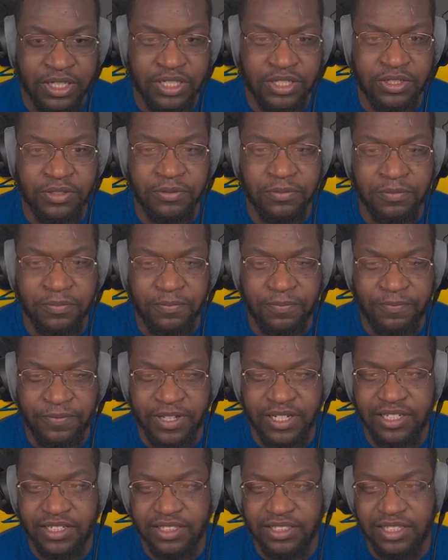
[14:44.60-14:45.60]
when you
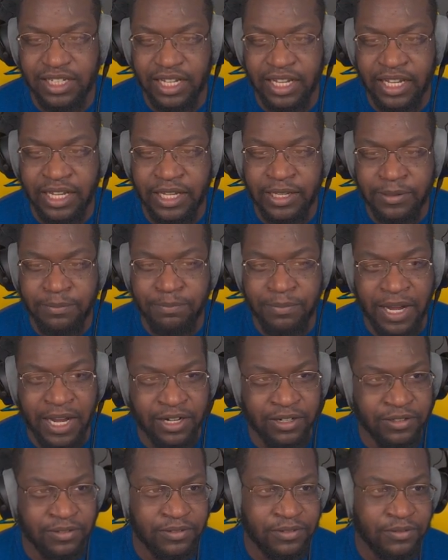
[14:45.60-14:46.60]
finish a
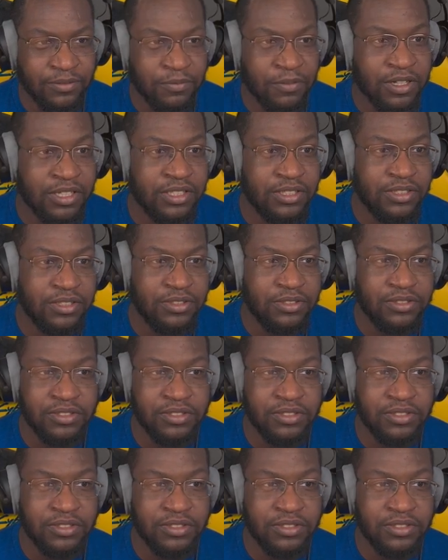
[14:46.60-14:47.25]
battle, 1,